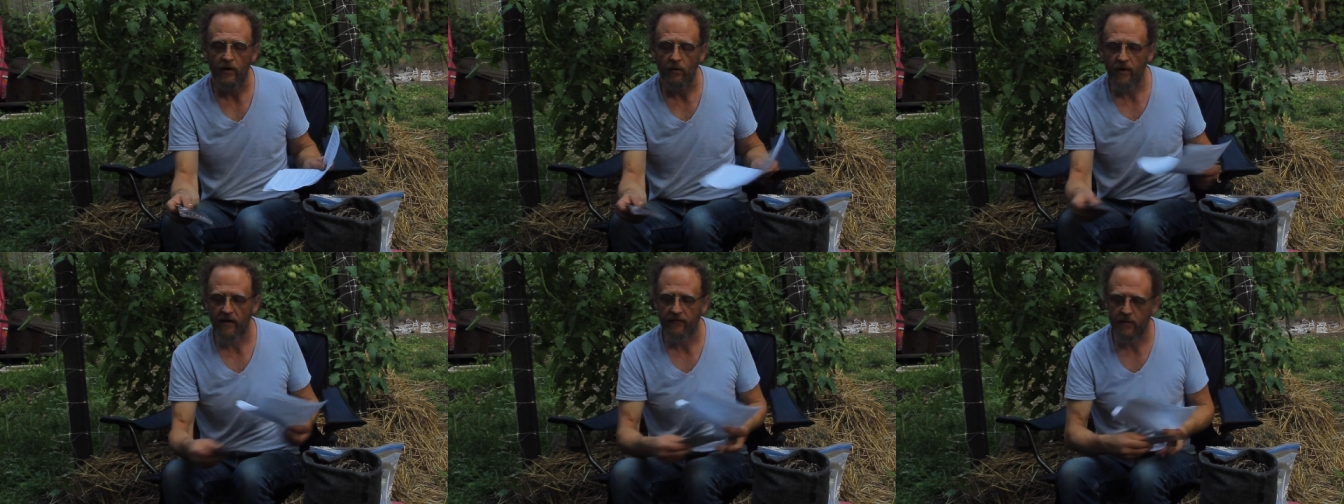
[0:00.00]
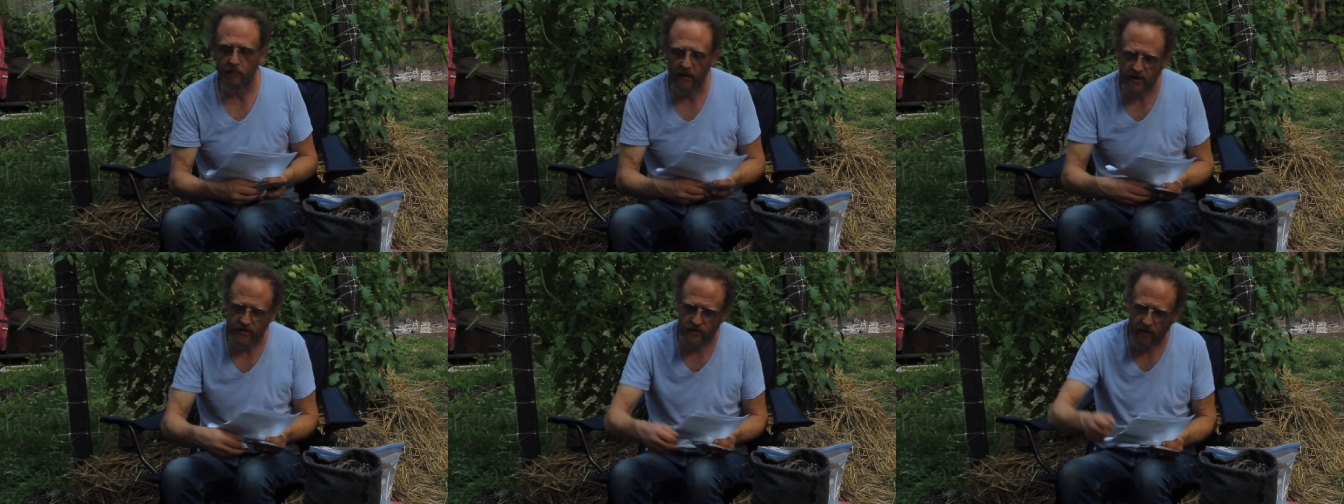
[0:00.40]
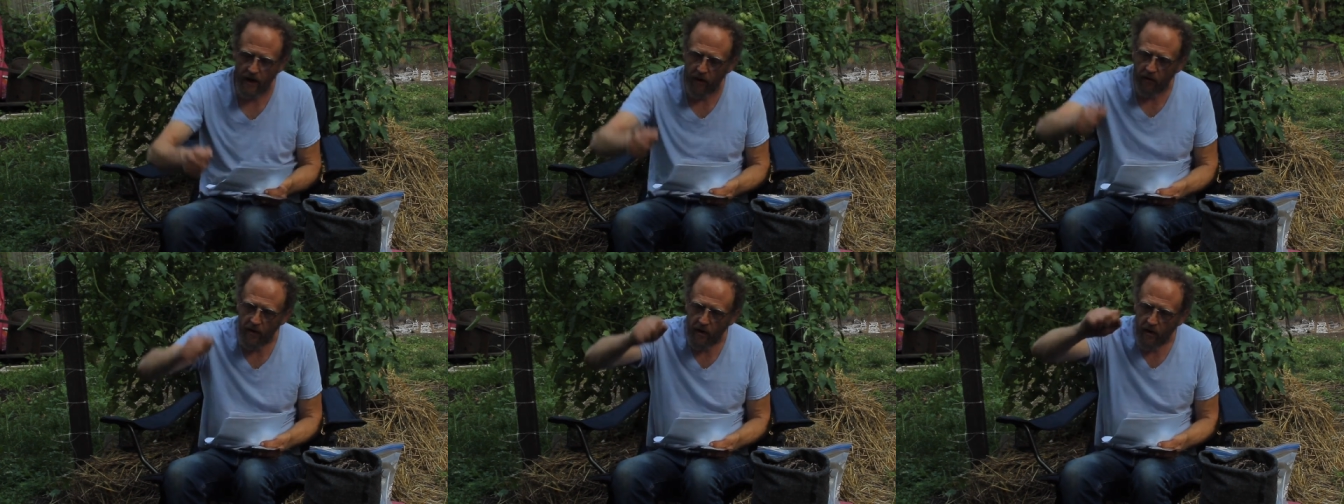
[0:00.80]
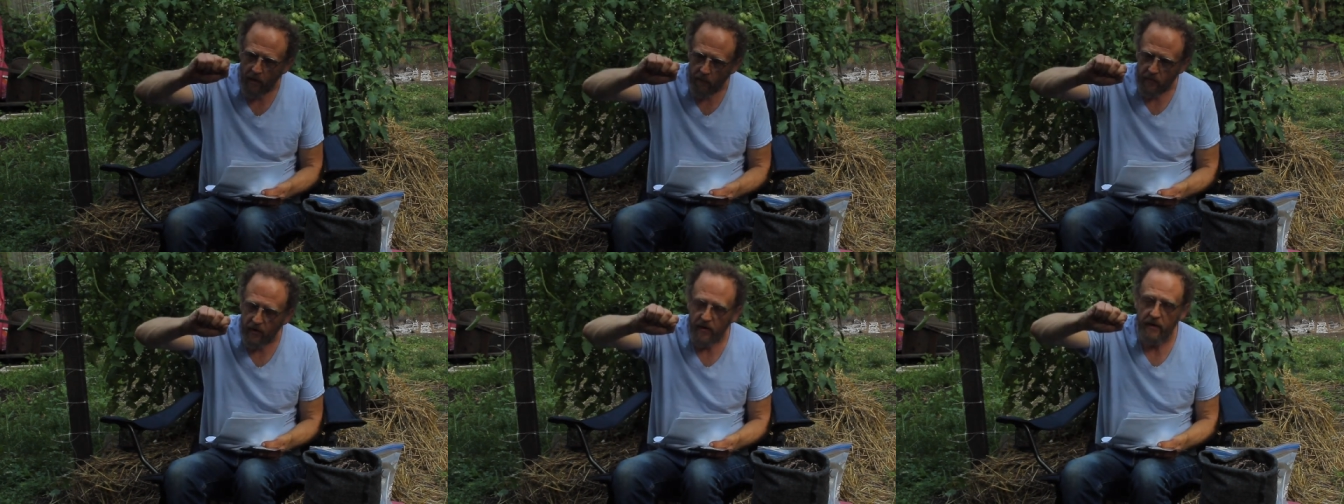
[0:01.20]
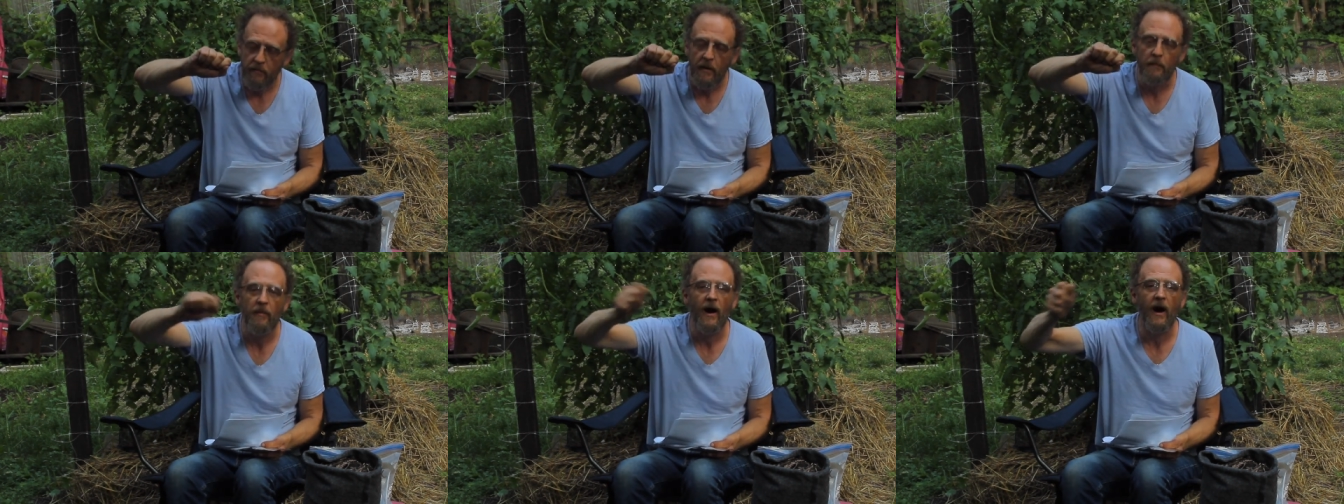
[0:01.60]
You don't have to measure out million
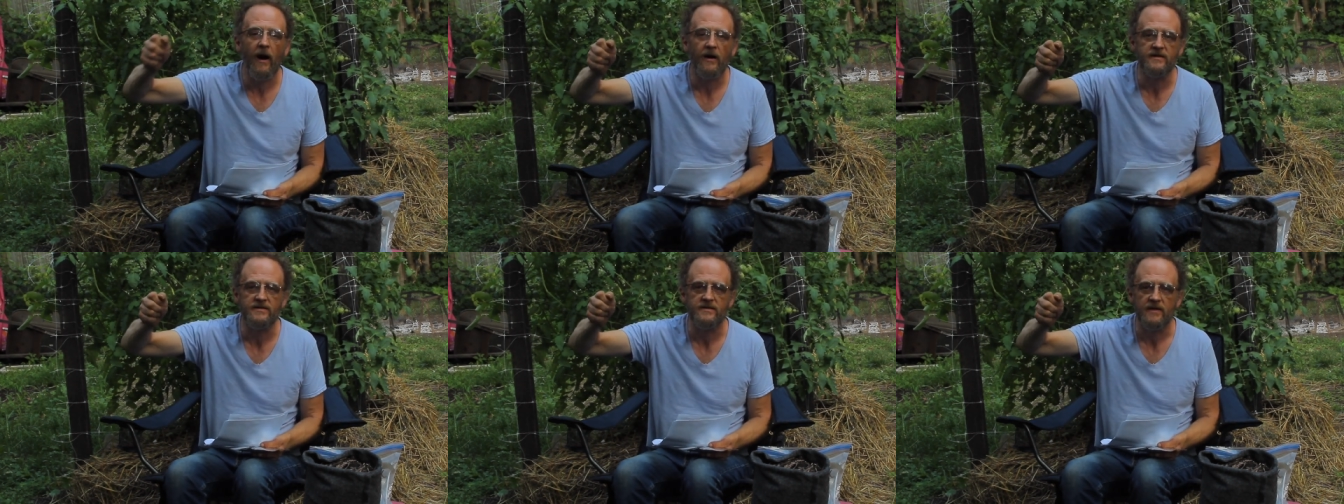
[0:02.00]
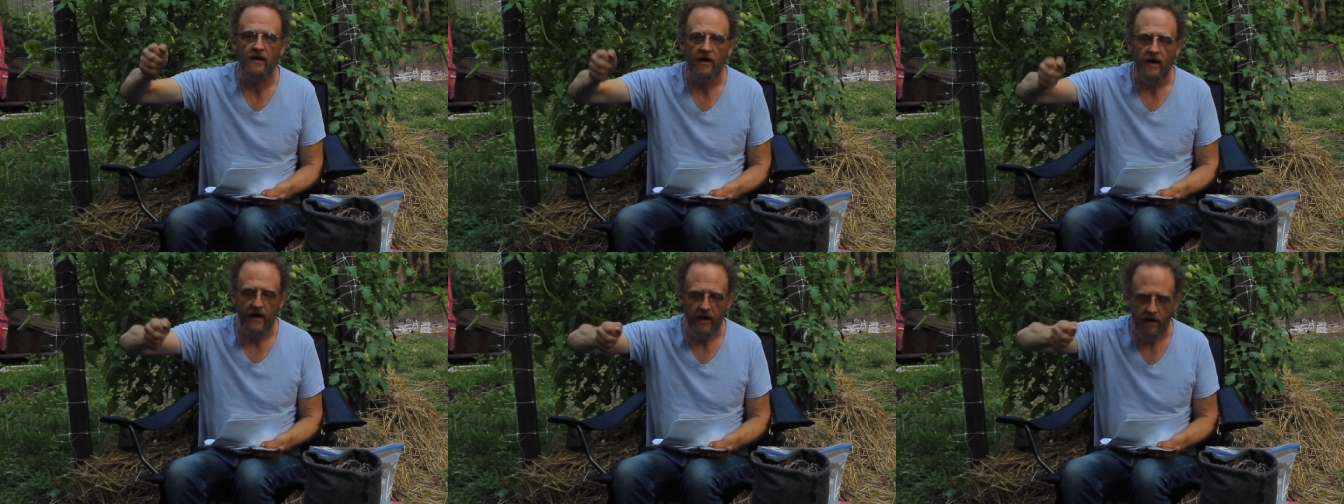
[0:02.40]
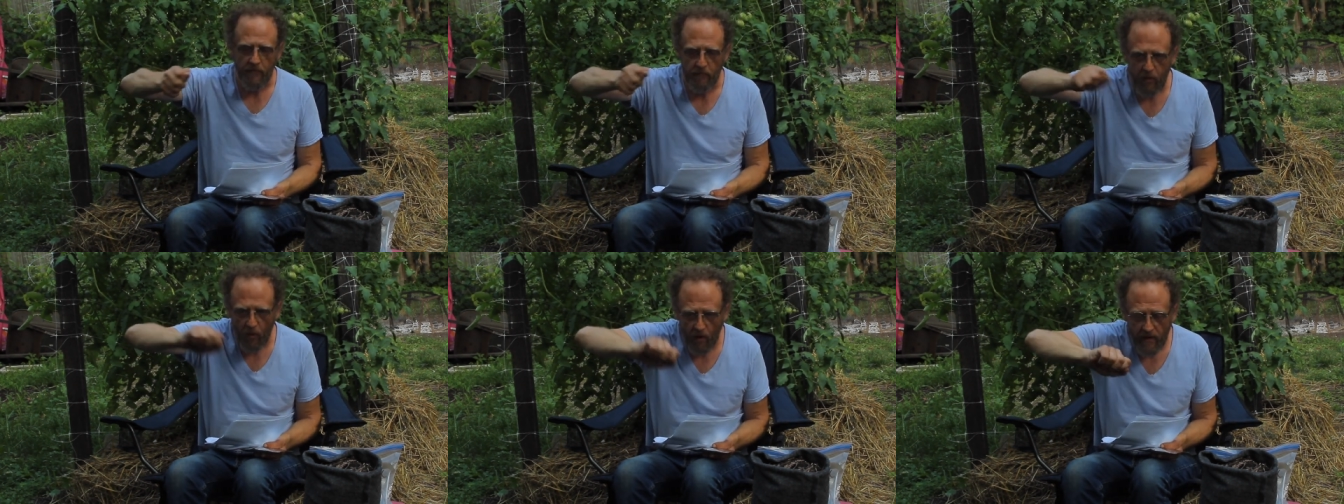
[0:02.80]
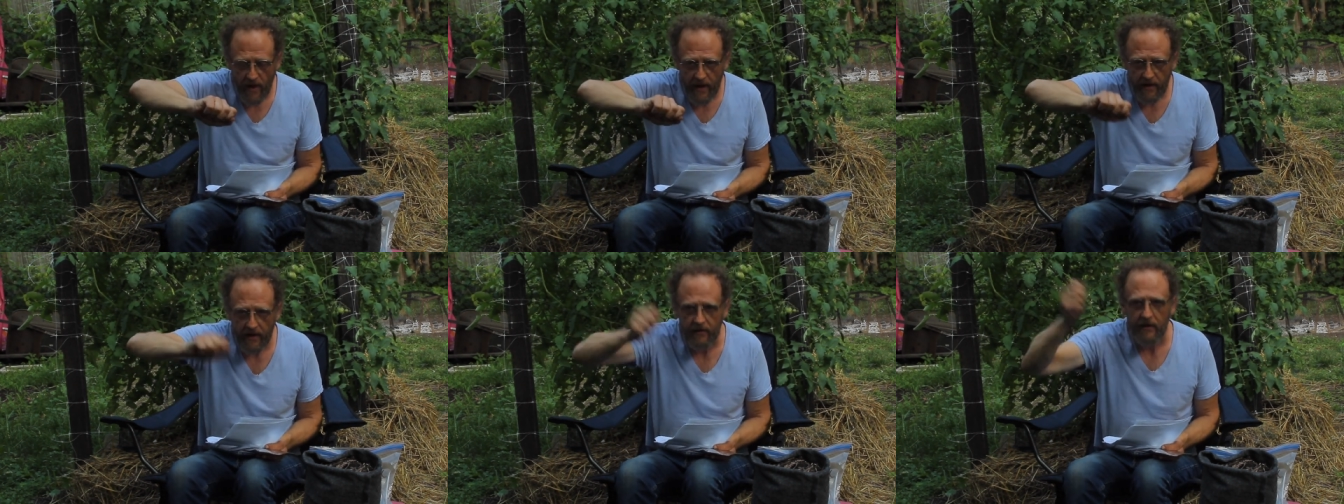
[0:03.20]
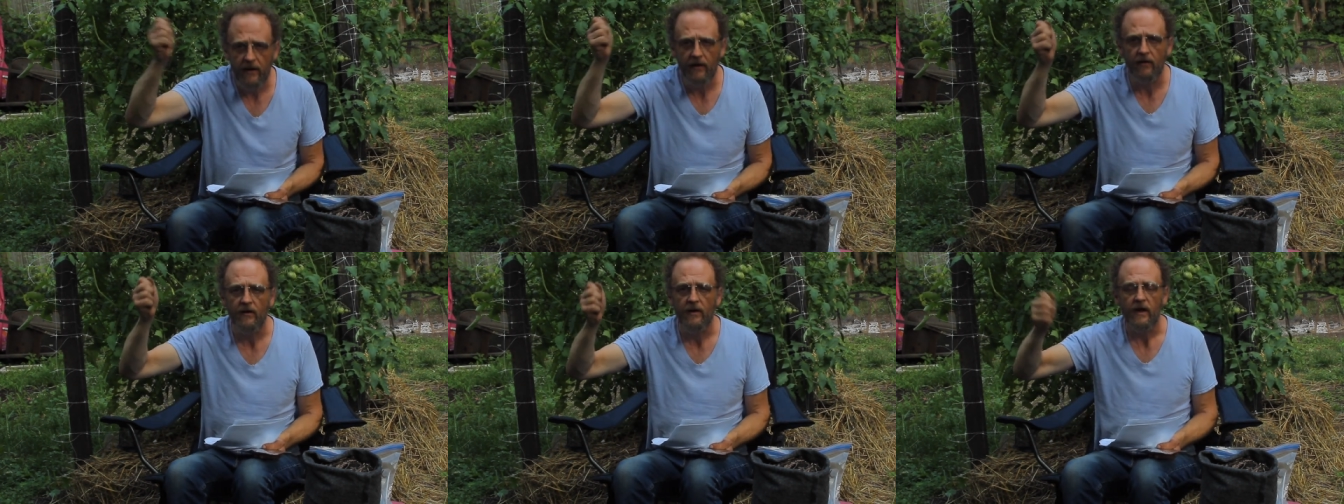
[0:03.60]
parts and pour that in
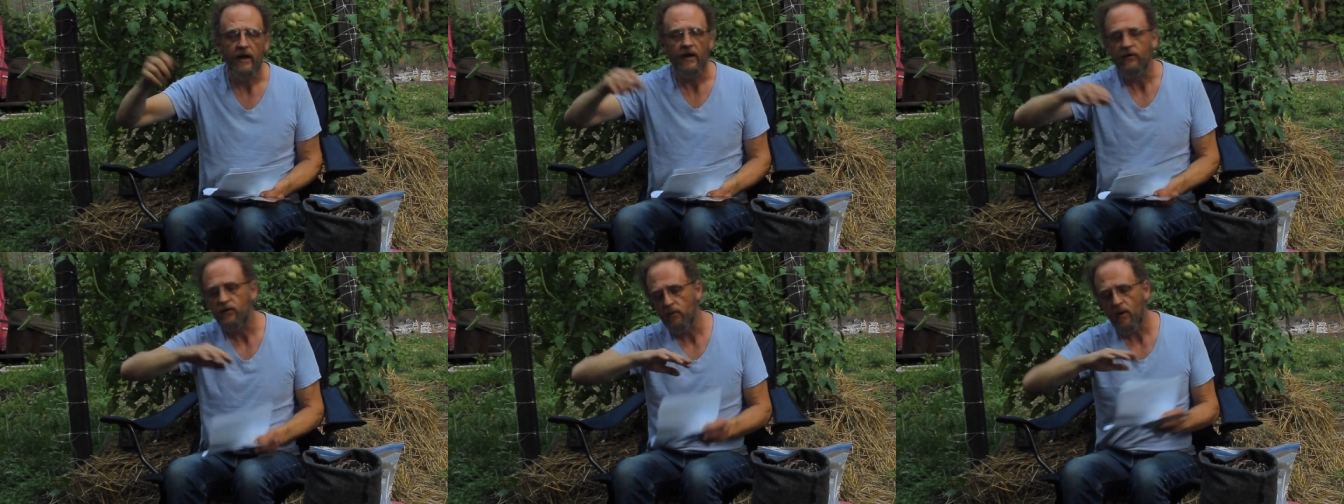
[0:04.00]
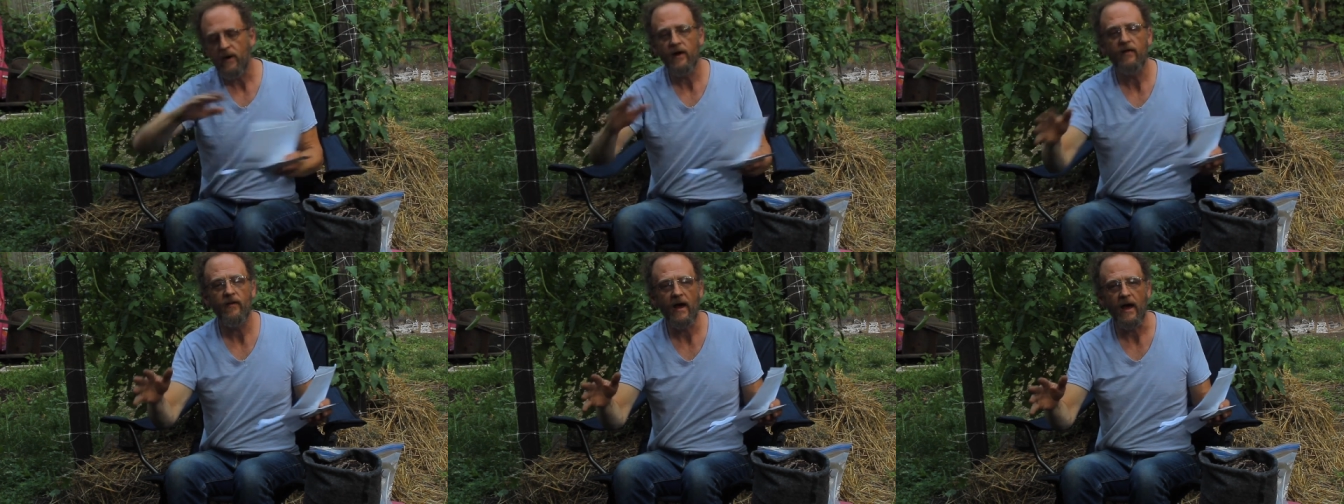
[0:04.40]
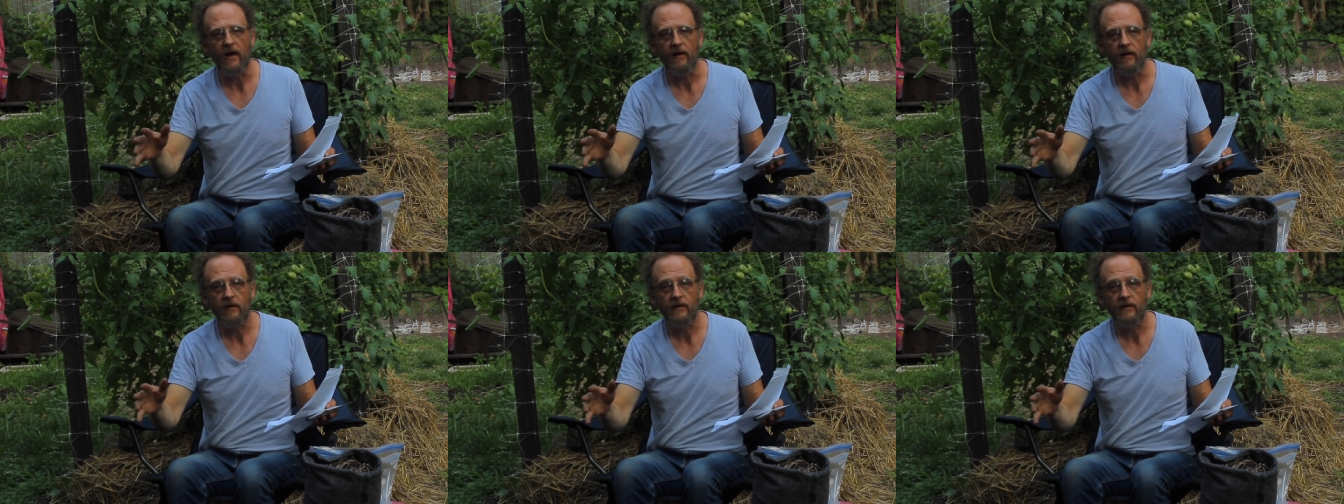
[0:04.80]
there and do any of that.